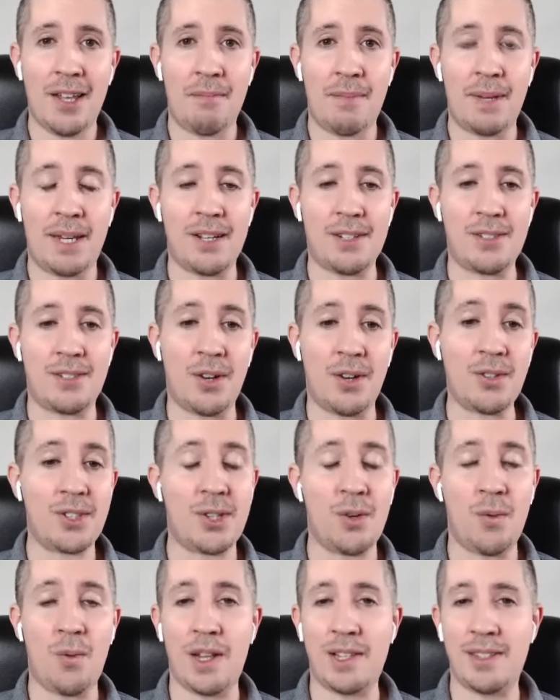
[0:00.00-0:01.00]
because those are
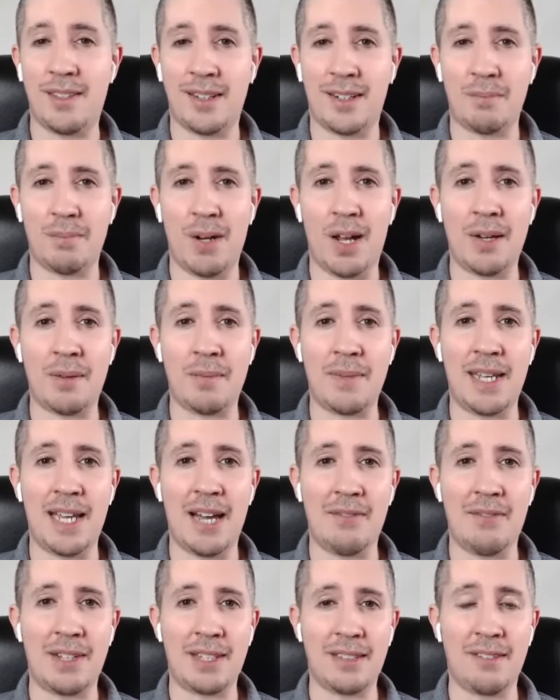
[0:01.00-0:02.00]
the ones that could probably be
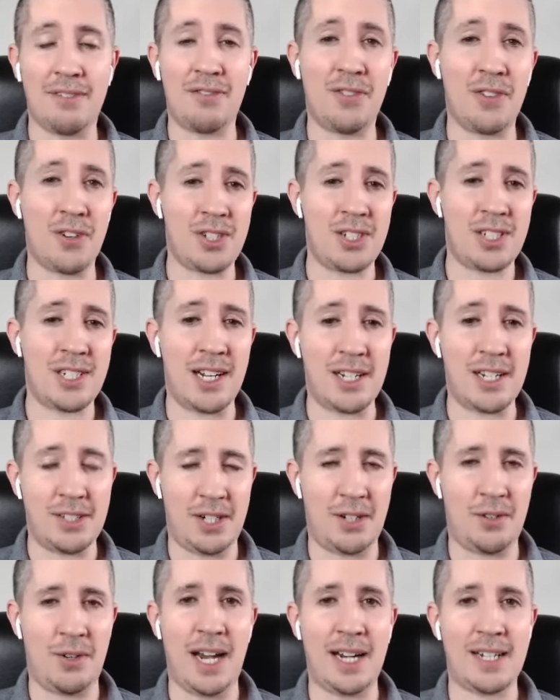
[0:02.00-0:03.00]
having the first touch
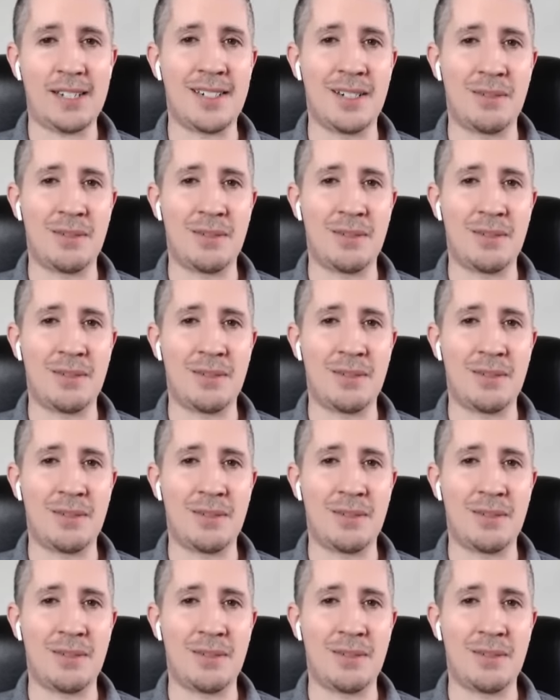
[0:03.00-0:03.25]
interaction with